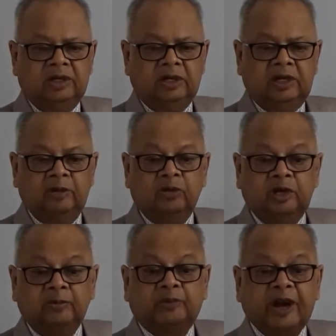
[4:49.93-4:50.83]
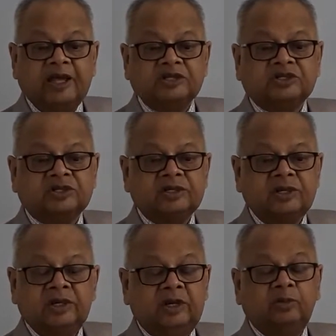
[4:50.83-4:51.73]
even
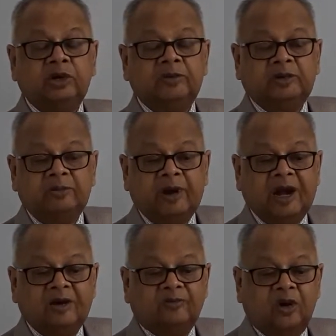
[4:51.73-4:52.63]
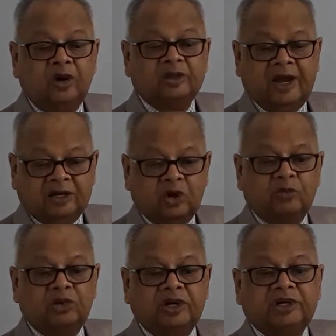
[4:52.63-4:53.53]
if demand for that
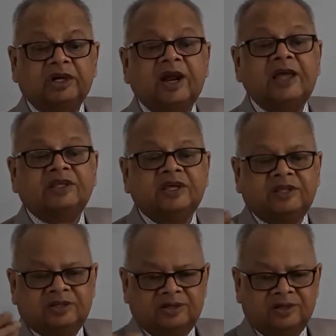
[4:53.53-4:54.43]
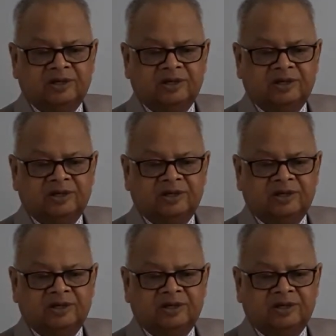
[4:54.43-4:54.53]
commodity rises,